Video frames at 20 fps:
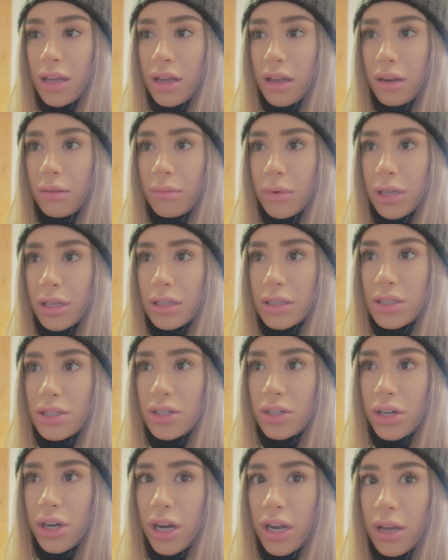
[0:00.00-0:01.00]
on my
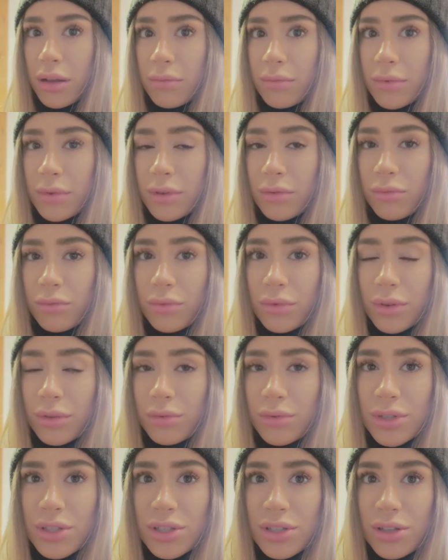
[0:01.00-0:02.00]
Instagram. It
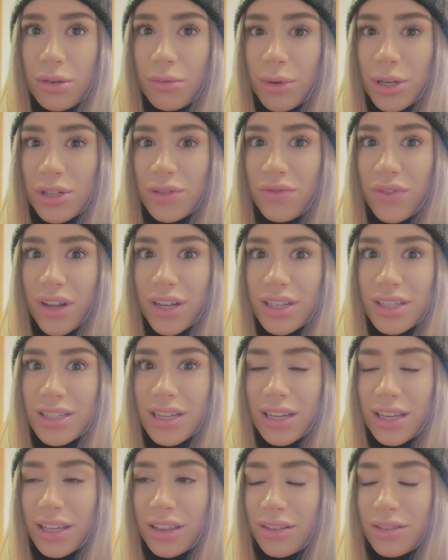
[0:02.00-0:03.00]
was so much fun
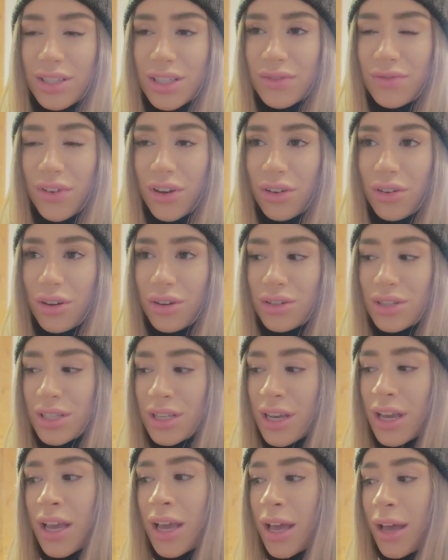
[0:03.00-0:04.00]
taking those
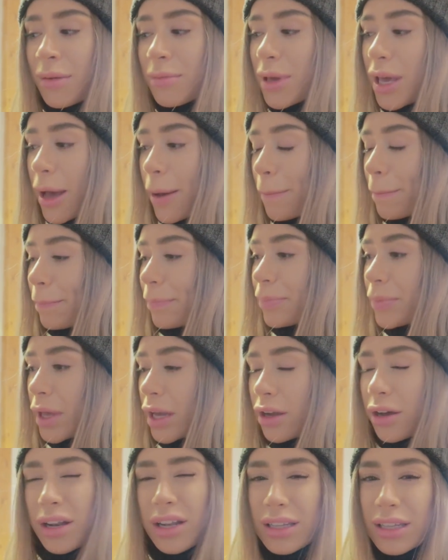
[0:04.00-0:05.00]
photos. But yeah,
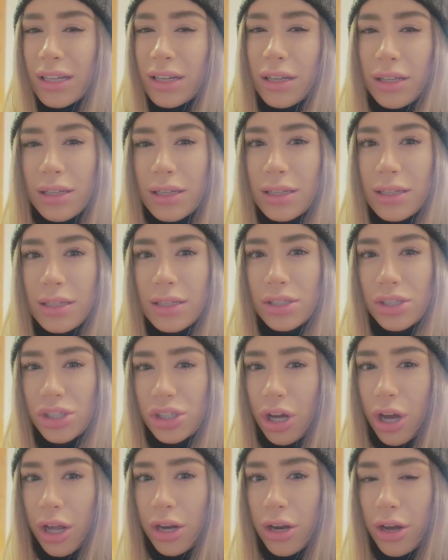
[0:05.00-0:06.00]
I got a little
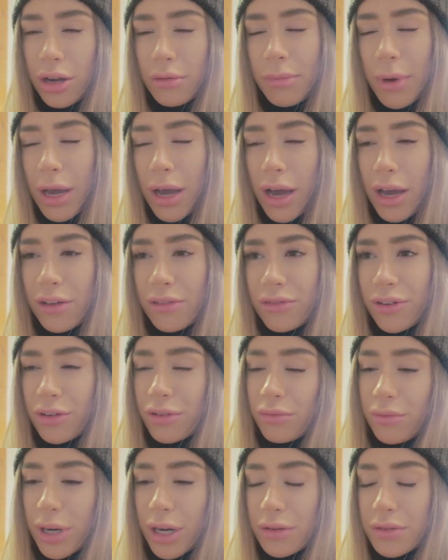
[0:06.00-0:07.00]
shot on my
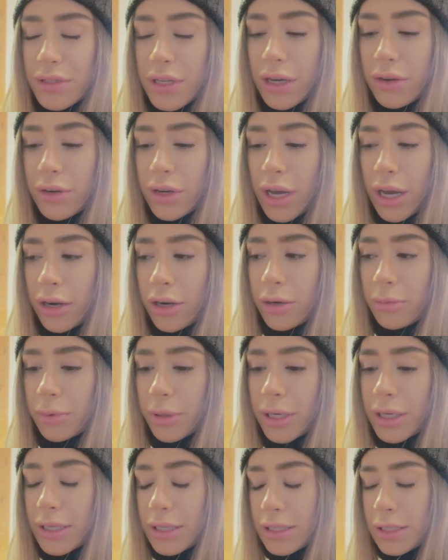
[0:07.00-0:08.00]
iPhone when I was out at her
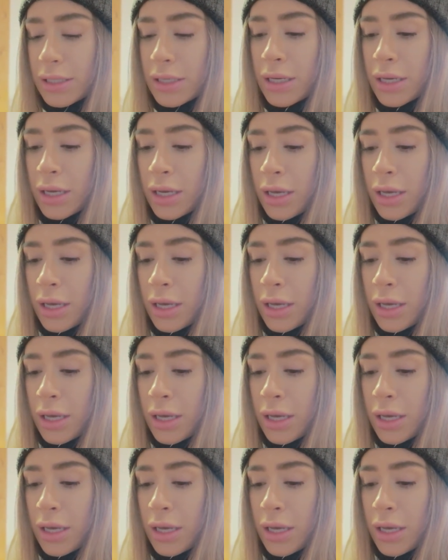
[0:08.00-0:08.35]
place.